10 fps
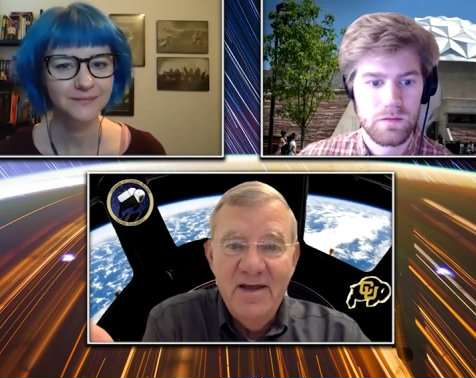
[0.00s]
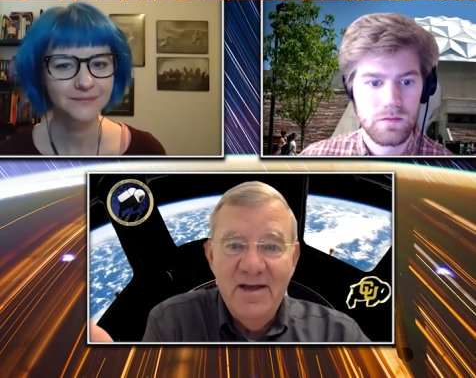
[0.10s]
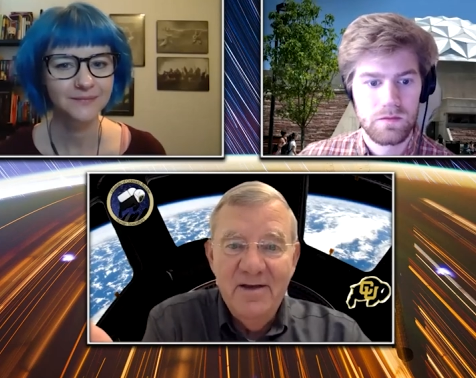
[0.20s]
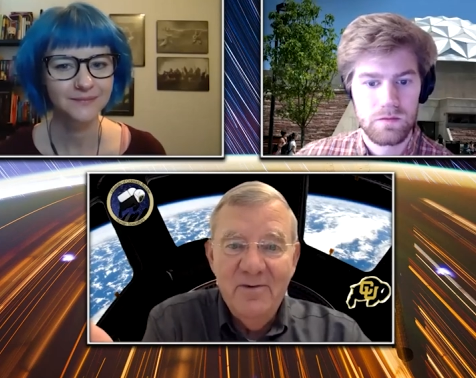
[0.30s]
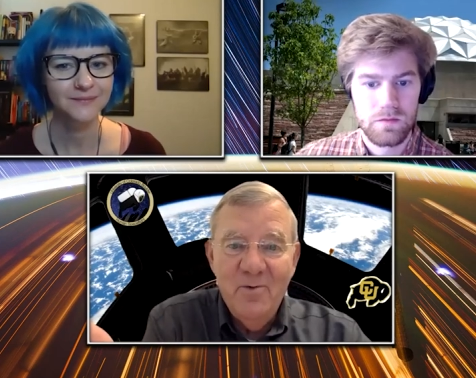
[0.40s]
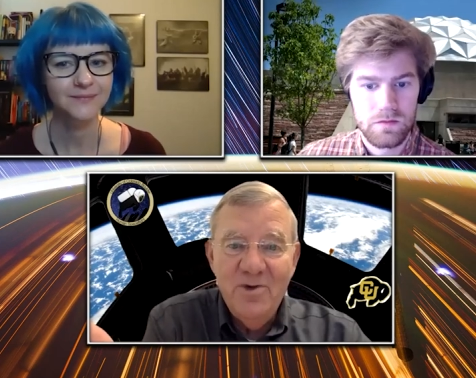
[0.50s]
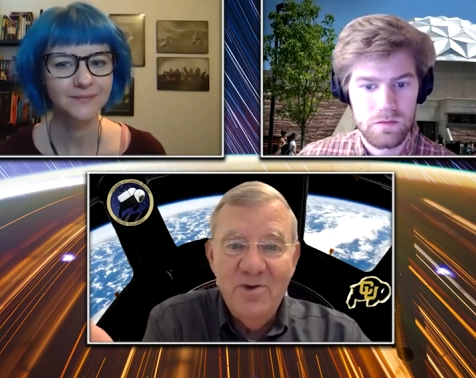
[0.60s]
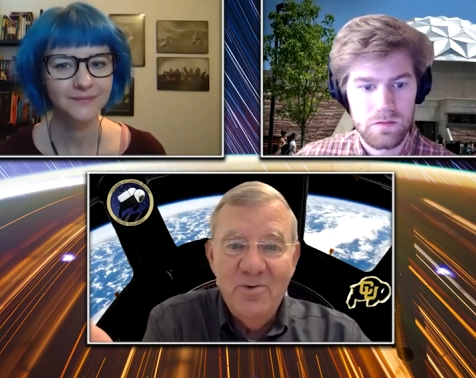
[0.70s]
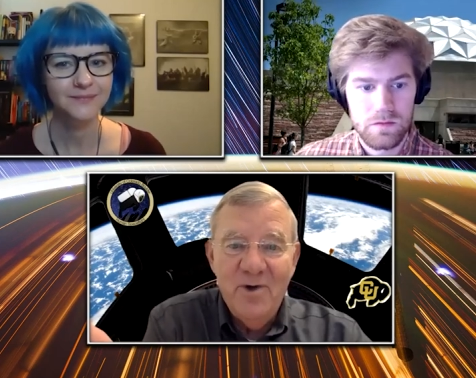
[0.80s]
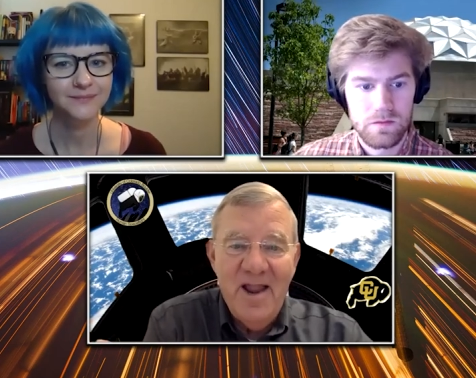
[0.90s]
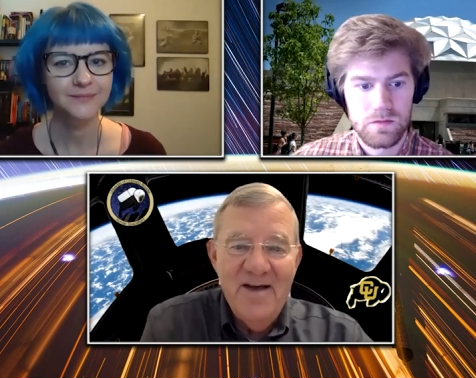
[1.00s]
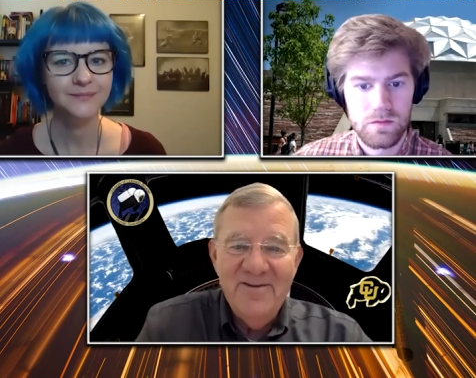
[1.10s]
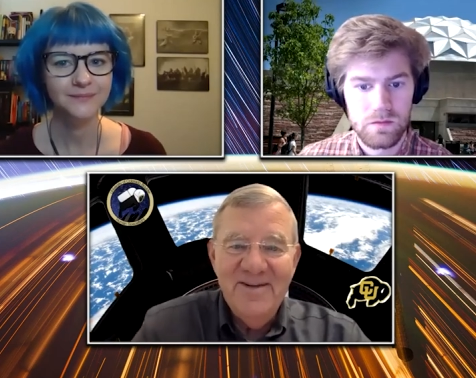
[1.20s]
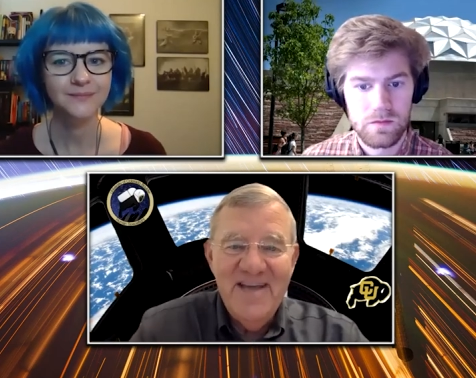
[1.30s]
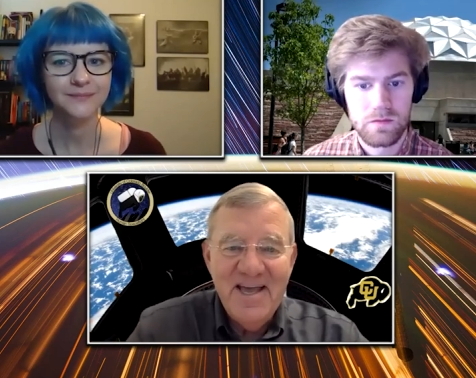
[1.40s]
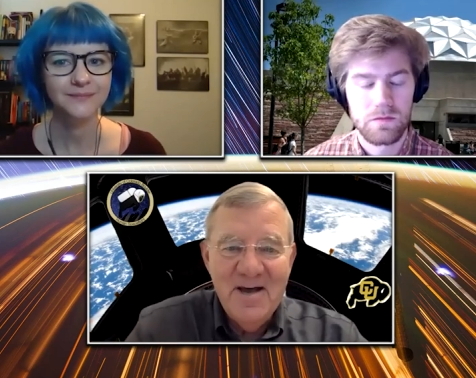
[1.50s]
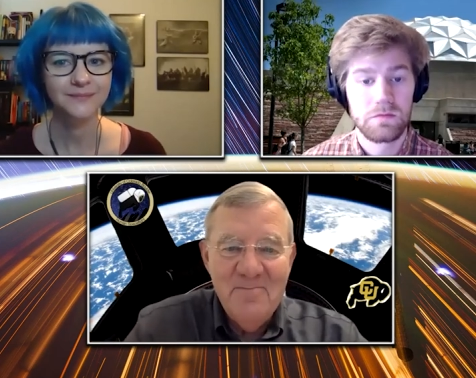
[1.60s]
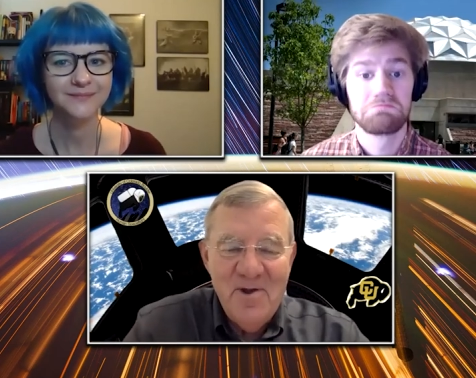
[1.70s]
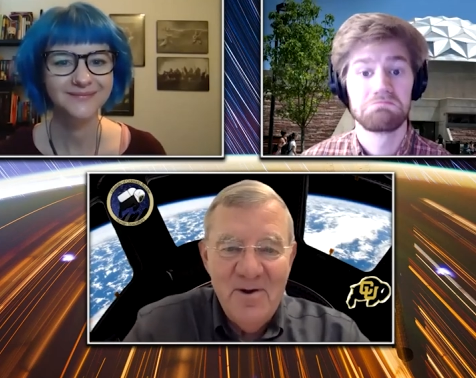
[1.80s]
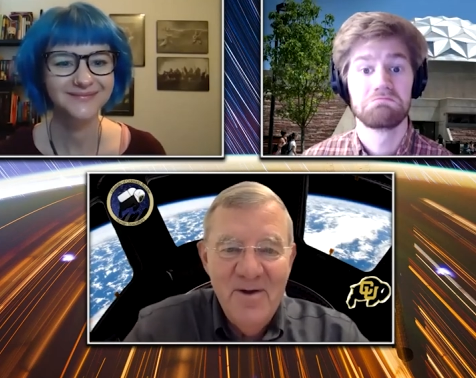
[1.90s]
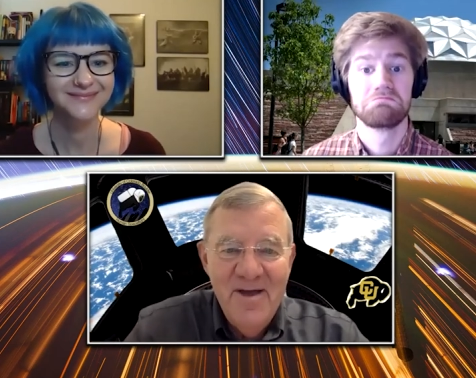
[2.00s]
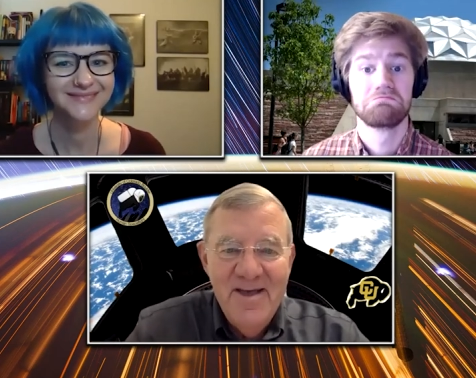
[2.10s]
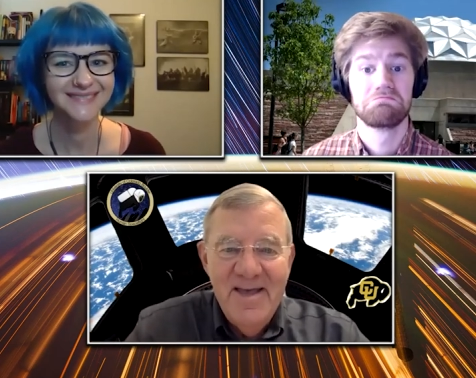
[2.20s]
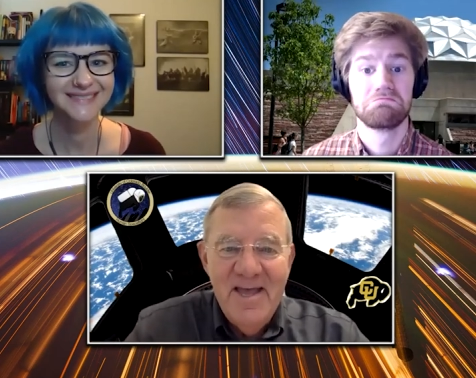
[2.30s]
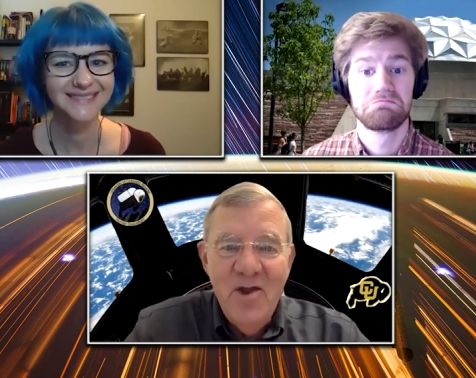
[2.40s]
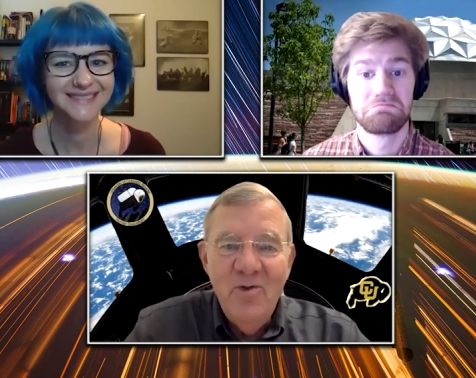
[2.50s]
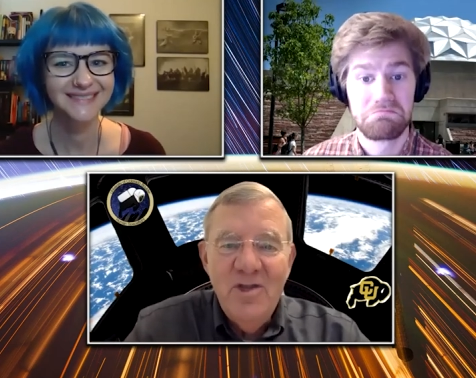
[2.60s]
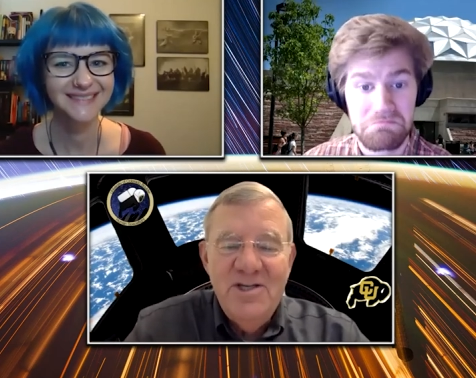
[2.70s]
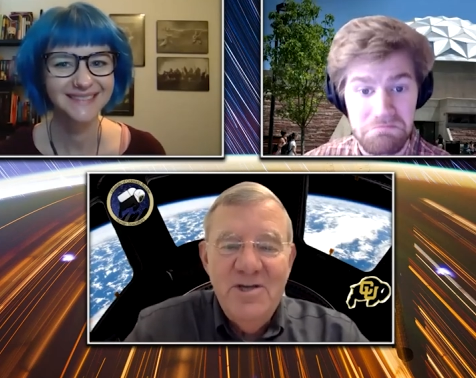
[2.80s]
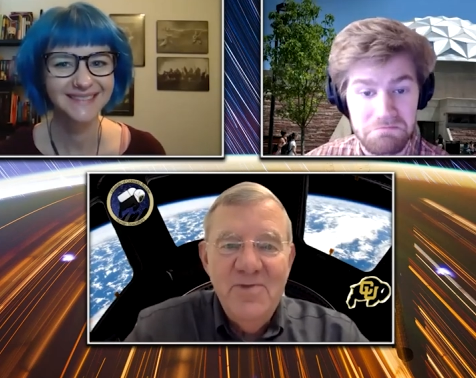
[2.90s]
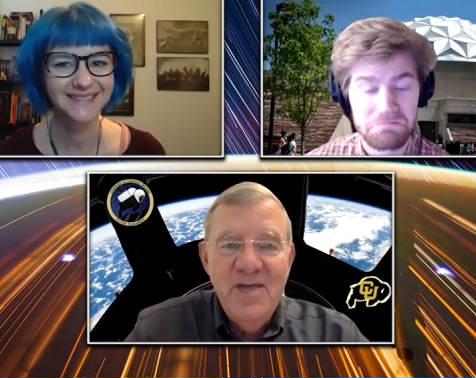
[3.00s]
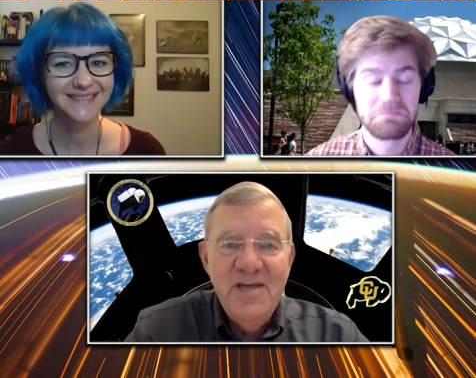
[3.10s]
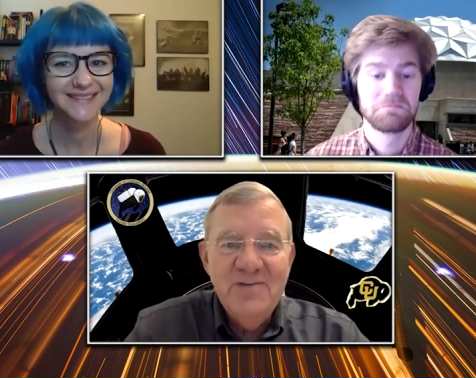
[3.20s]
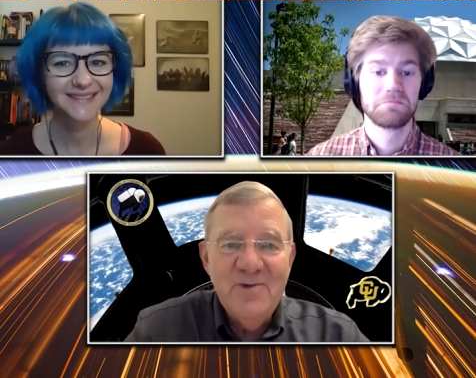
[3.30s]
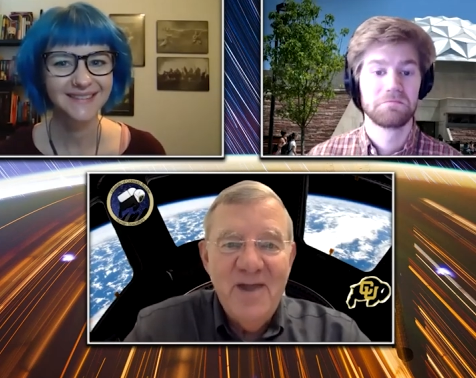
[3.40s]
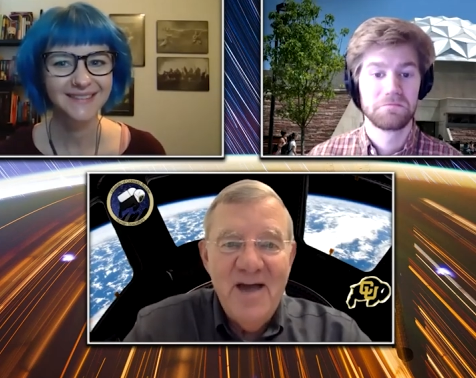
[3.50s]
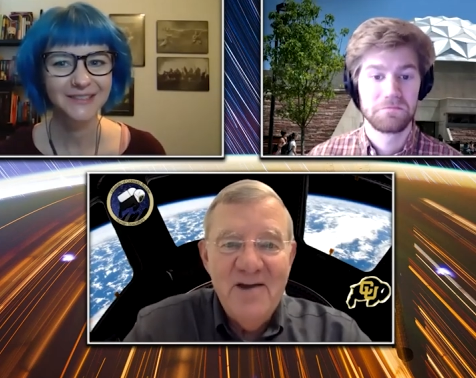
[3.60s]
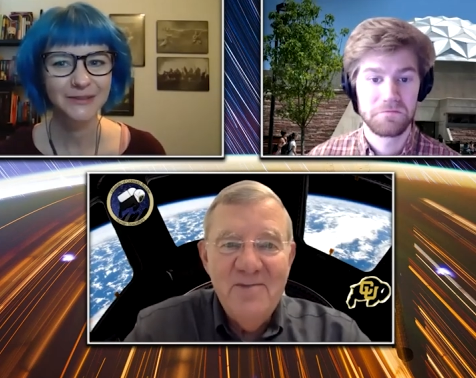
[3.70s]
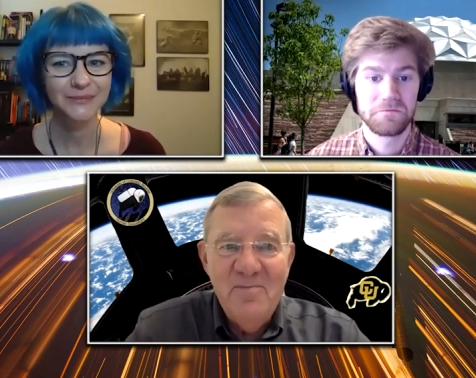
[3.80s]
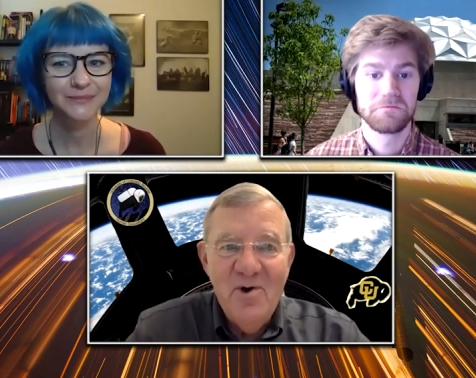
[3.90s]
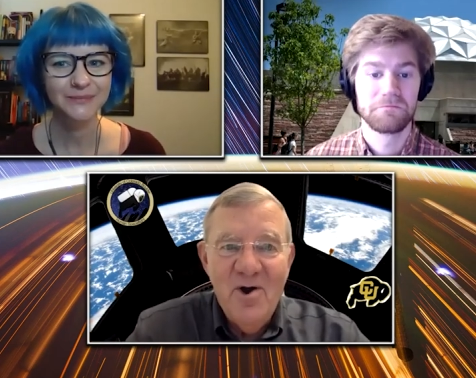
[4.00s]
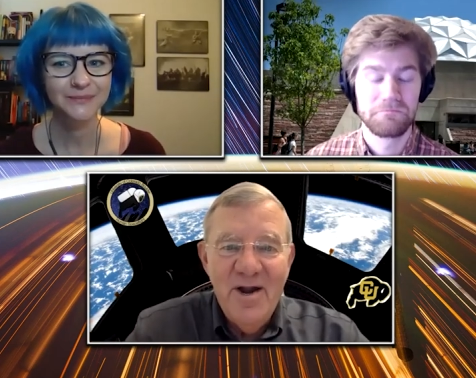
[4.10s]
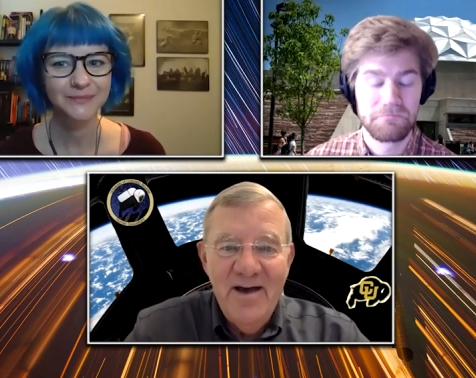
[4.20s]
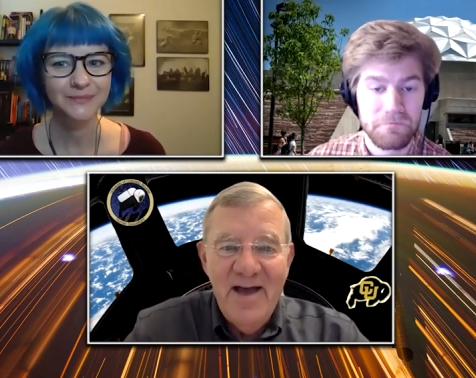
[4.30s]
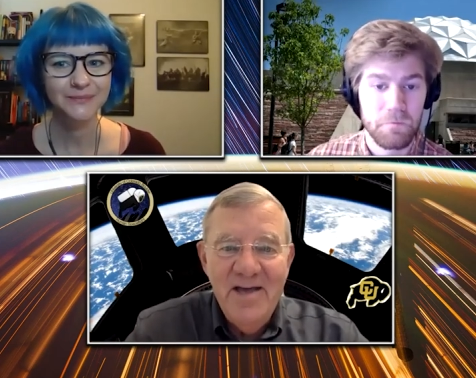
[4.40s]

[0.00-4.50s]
Speaker 1: uh, what you were allowed to take up there. And only two things were allowed to be brought out. I